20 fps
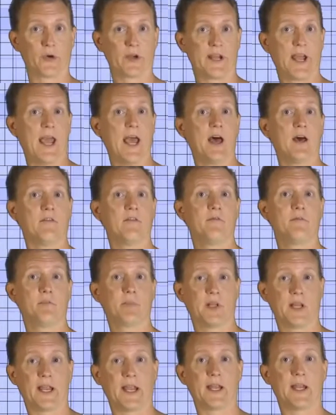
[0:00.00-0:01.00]
already have
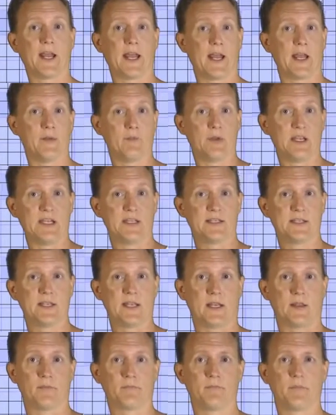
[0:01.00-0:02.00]
plane
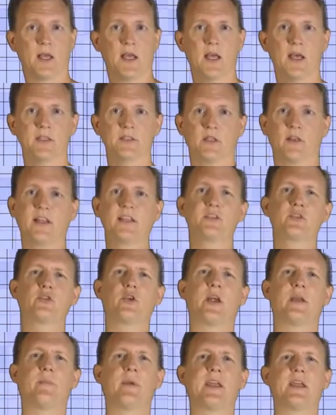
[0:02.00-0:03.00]
ABC. So let's
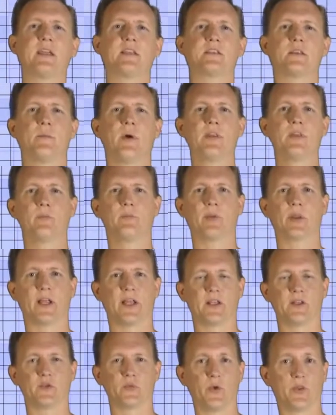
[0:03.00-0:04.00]
try making some other
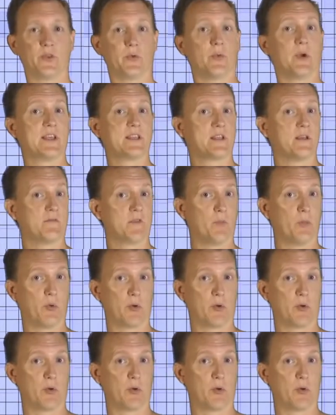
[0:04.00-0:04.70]
planes with the rest of the